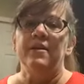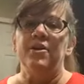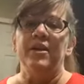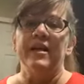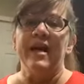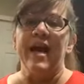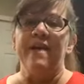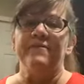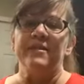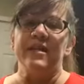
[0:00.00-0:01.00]
you're going to
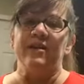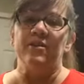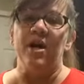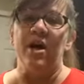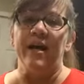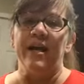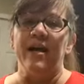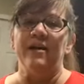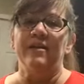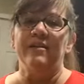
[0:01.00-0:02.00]
have to tell
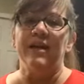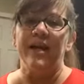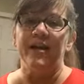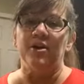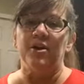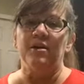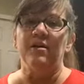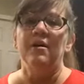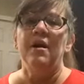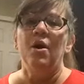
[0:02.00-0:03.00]
Nonna later
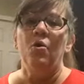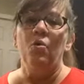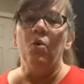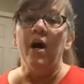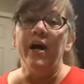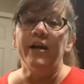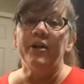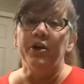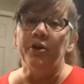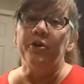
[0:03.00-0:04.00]
what
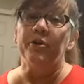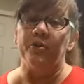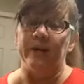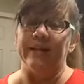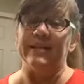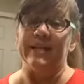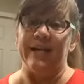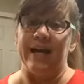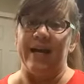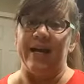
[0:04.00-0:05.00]
you're doing
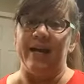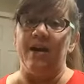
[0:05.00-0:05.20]
today.